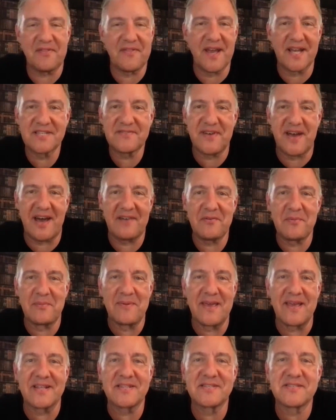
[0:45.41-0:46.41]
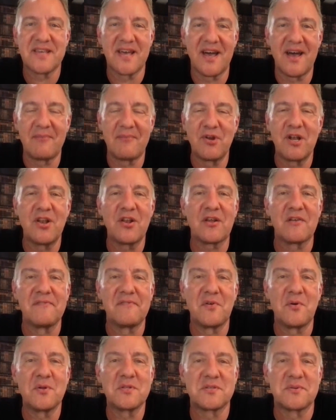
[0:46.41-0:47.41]
Thanks for having me. I'm really looking
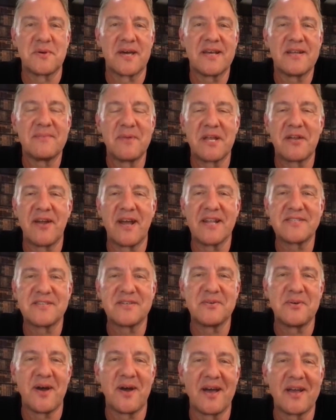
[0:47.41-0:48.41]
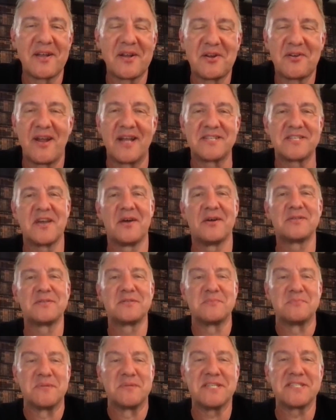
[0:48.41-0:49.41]
forward to it. It'd be great to go into
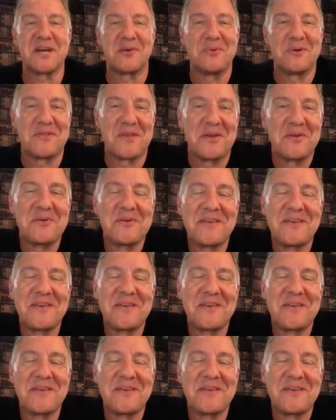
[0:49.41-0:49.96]
some detail with you.